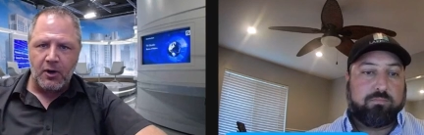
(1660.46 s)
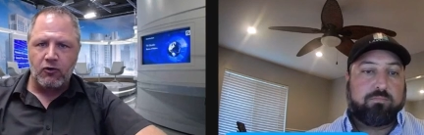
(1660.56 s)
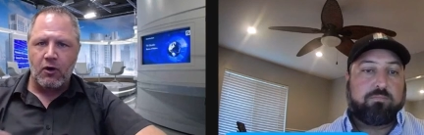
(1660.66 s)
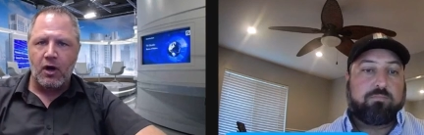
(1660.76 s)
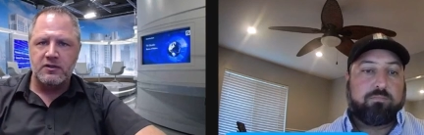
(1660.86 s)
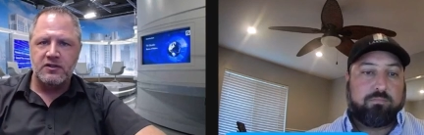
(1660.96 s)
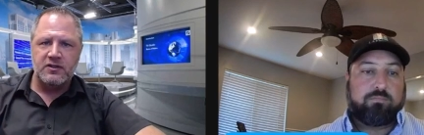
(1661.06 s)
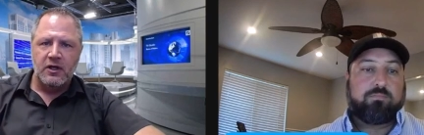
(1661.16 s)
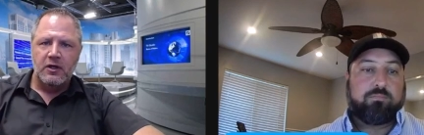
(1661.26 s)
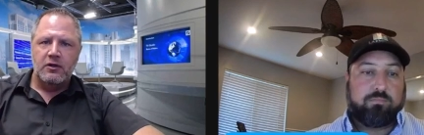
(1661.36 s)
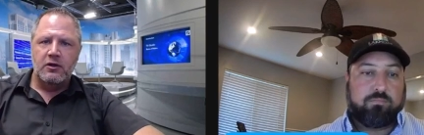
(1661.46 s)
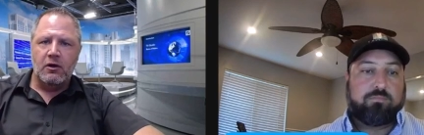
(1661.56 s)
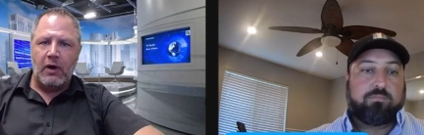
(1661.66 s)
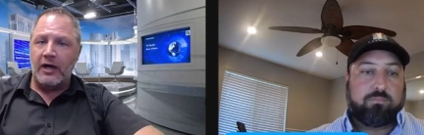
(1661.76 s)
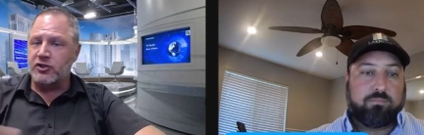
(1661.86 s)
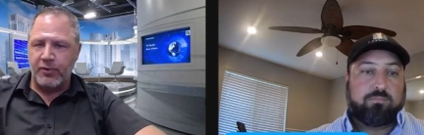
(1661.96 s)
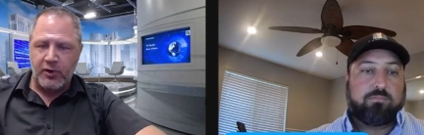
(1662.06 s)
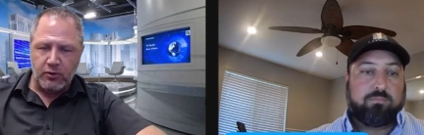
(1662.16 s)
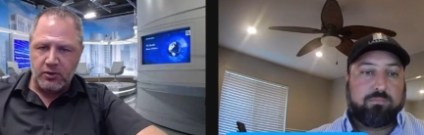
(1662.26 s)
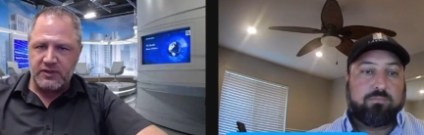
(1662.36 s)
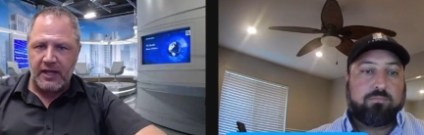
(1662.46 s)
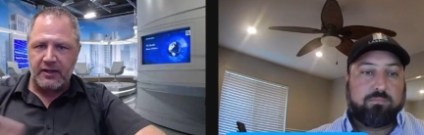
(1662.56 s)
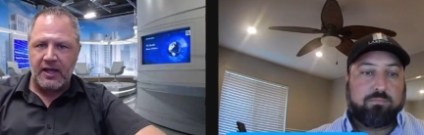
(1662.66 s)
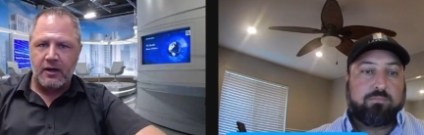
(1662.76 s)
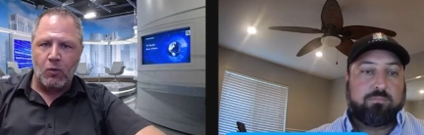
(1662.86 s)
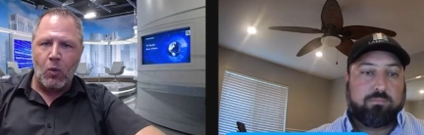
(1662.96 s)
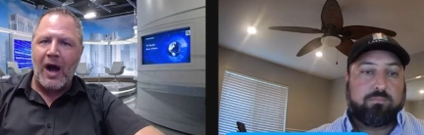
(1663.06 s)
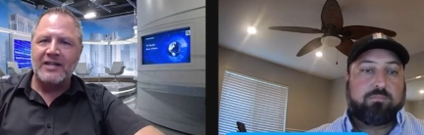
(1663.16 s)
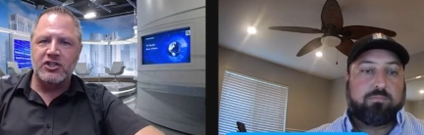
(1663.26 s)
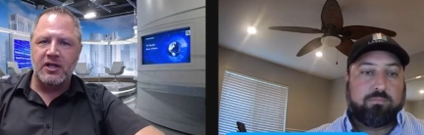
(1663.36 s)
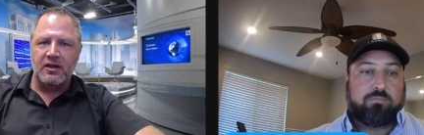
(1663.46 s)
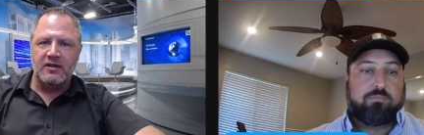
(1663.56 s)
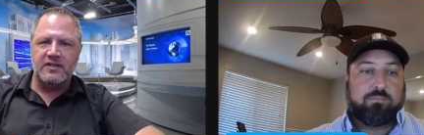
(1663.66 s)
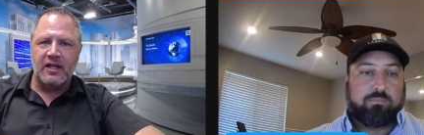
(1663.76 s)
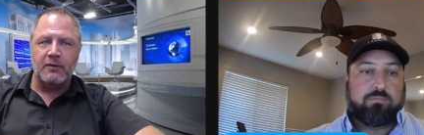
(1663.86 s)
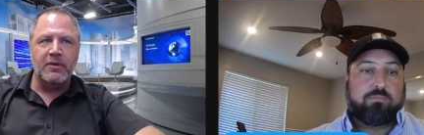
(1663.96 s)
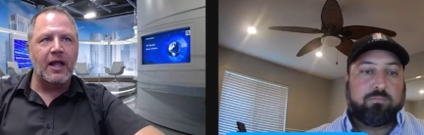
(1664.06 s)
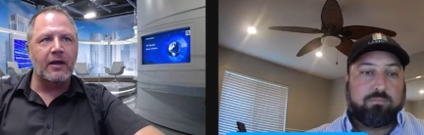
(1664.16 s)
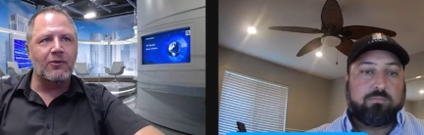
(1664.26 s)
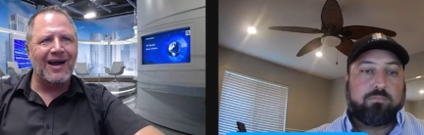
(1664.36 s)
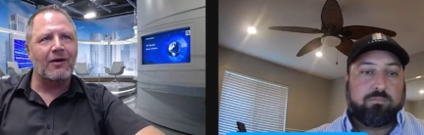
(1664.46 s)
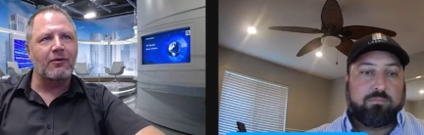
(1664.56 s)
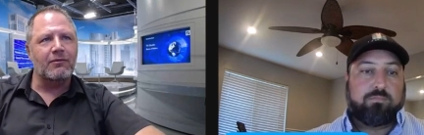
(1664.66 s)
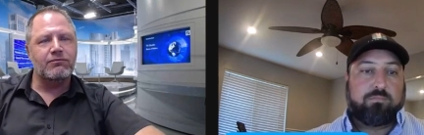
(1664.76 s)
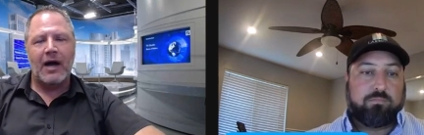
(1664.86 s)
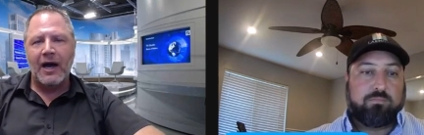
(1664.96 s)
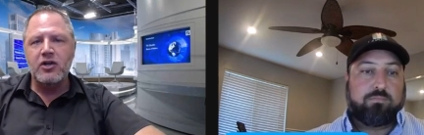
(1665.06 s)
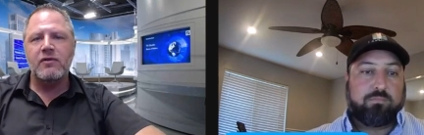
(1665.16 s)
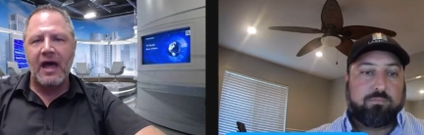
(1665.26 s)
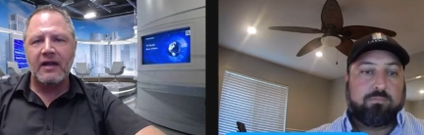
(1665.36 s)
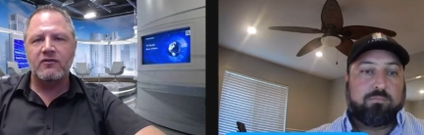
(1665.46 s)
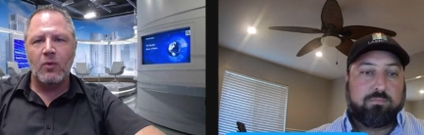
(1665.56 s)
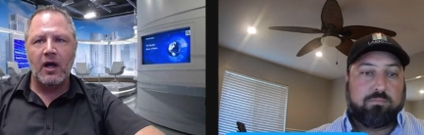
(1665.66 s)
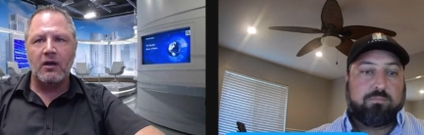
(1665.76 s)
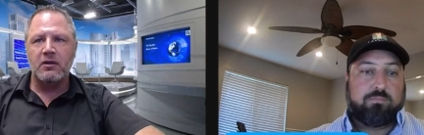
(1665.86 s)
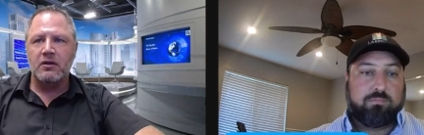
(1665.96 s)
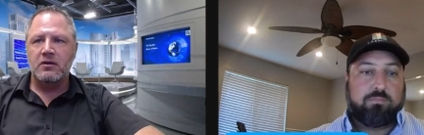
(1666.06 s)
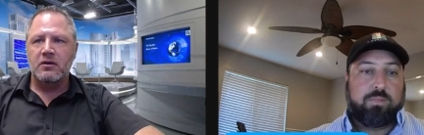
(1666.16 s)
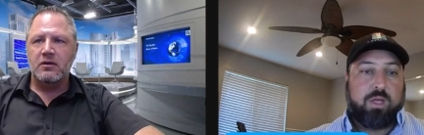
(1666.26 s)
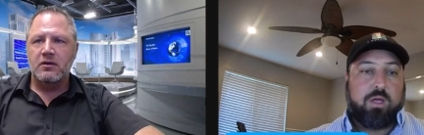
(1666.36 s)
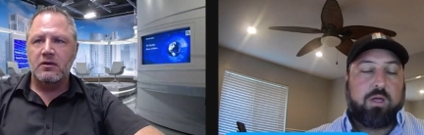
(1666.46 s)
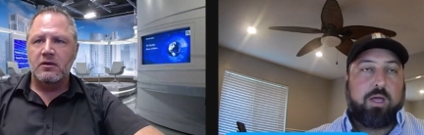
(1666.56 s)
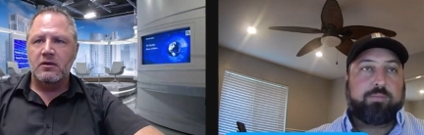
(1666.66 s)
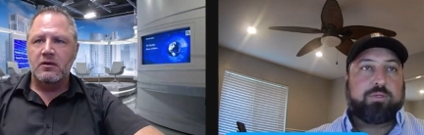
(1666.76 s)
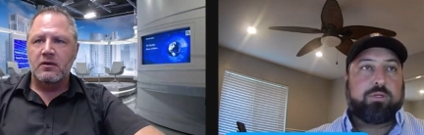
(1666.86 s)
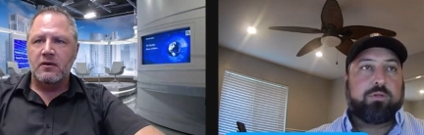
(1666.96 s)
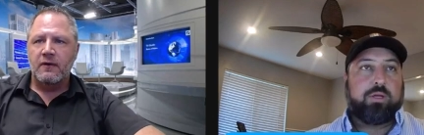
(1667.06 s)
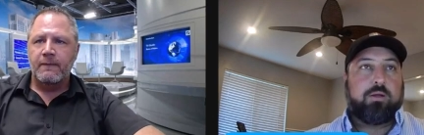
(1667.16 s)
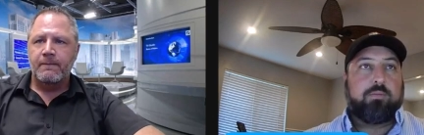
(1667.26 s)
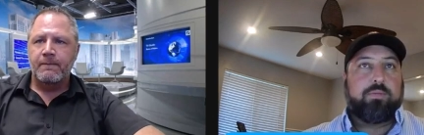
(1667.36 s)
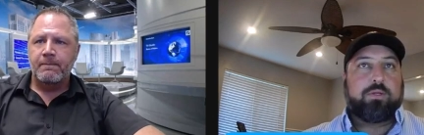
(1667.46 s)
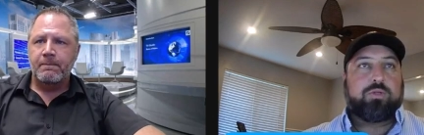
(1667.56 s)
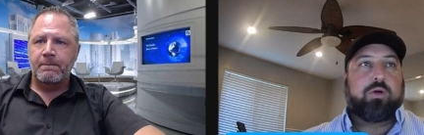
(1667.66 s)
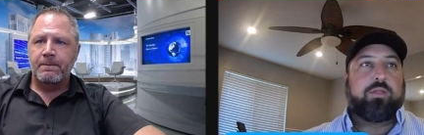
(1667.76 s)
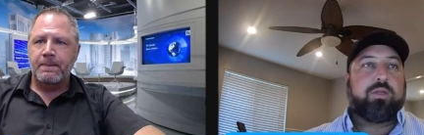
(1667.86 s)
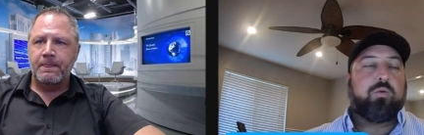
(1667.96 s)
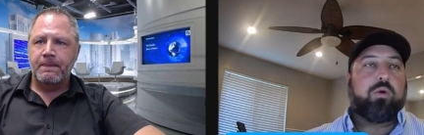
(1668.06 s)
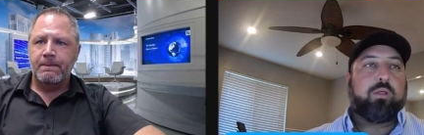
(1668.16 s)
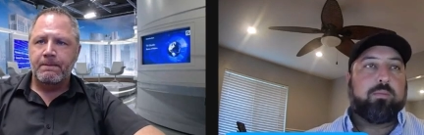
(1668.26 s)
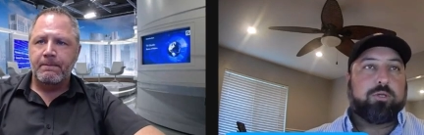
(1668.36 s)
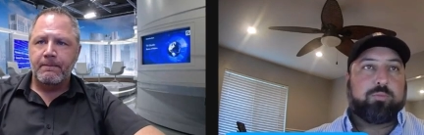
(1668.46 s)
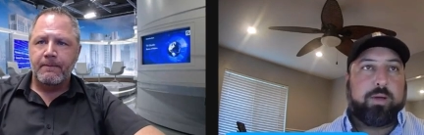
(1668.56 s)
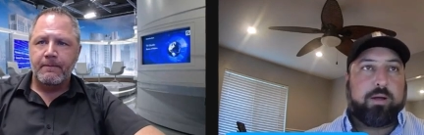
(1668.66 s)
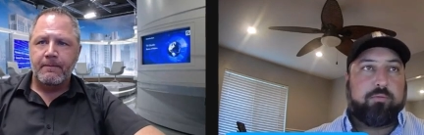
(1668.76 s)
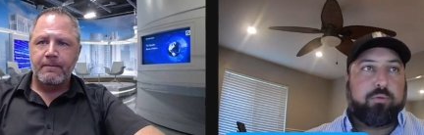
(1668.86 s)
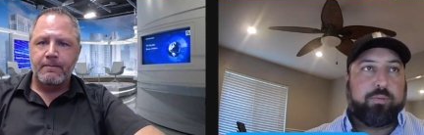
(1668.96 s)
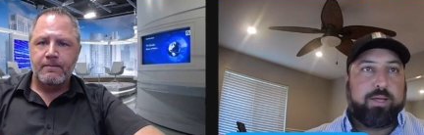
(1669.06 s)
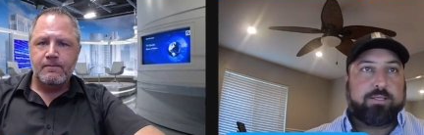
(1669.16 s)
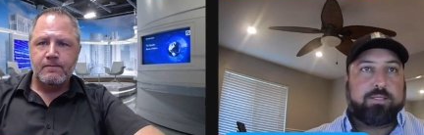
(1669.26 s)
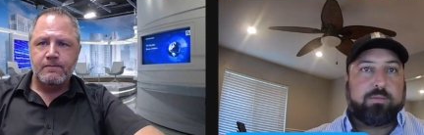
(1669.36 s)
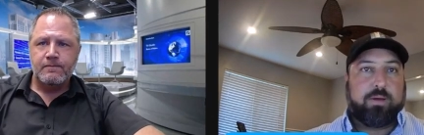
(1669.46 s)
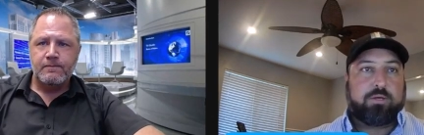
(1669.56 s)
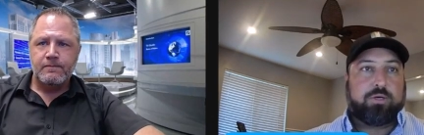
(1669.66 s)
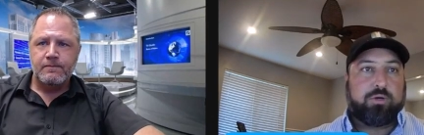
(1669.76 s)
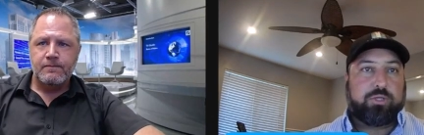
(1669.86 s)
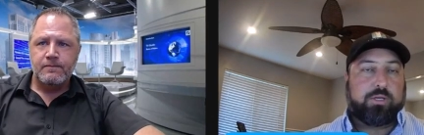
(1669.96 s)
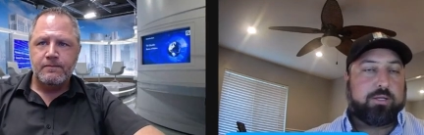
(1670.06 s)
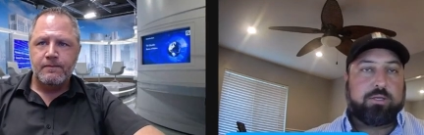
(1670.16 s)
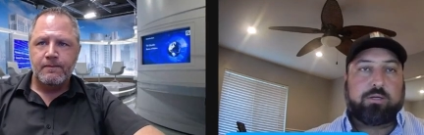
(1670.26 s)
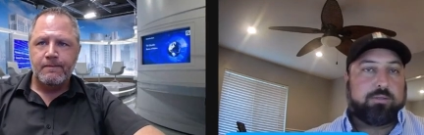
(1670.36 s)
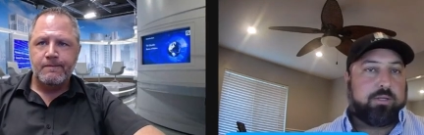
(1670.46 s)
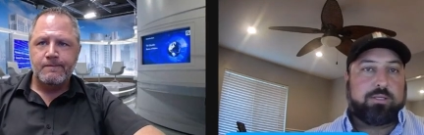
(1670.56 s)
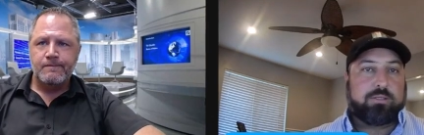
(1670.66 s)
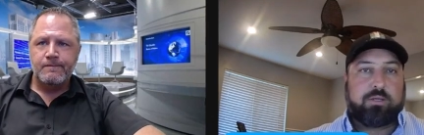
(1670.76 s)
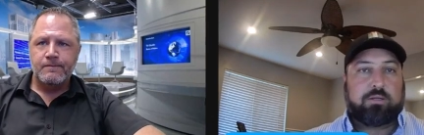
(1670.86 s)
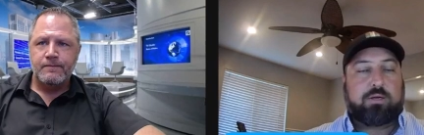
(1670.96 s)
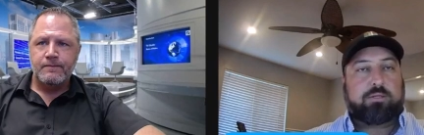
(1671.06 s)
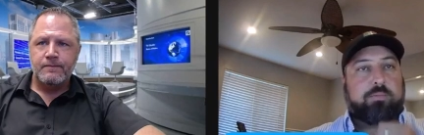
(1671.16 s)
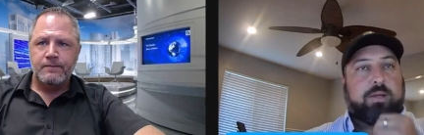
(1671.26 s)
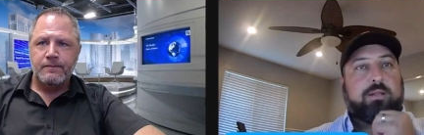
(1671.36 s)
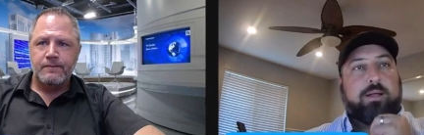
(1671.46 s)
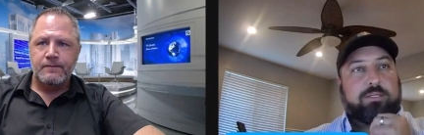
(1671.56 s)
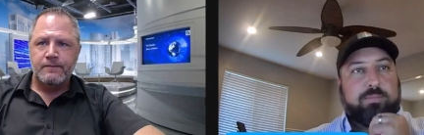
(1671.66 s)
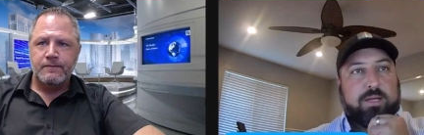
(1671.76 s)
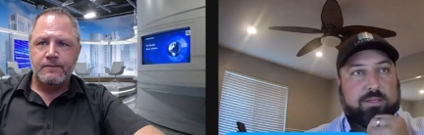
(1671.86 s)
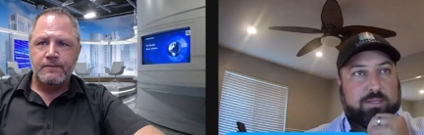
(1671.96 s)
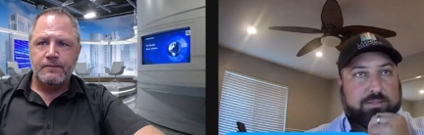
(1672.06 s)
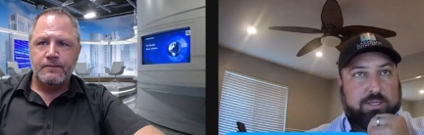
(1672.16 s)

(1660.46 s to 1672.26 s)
Speaker 1: across you know entrepreneurs that that are watching this that'll be like wow i do that as well
Speaker 2: yeah absolutely so i think one of the most powerful pieces about coaching and i talked to this i talked to my clients about this